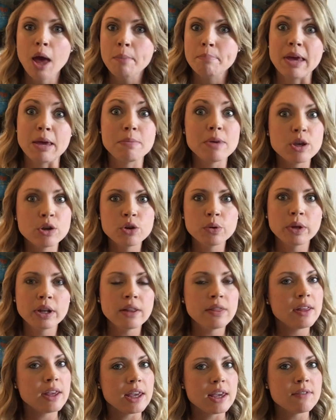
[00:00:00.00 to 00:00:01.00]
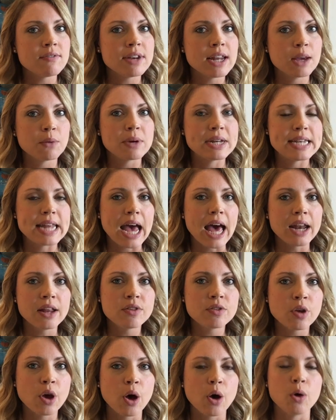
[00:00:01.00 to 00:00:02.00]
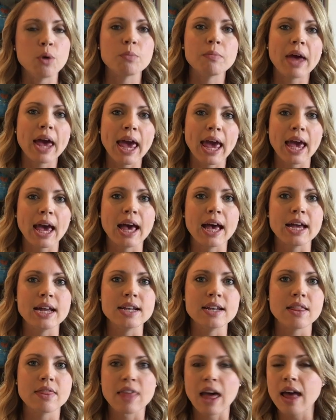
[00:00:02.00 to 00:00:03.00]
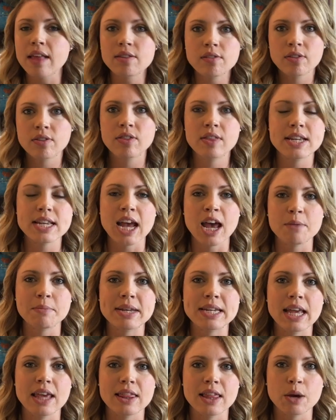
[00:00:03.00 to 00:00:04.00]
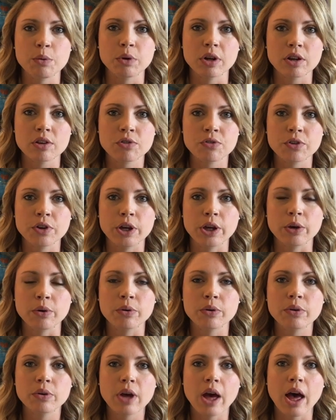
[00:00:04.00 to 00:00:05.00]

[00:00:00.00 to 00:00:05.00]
Maybe you do it in the evening when dad is home, and that's the time of day that works for you.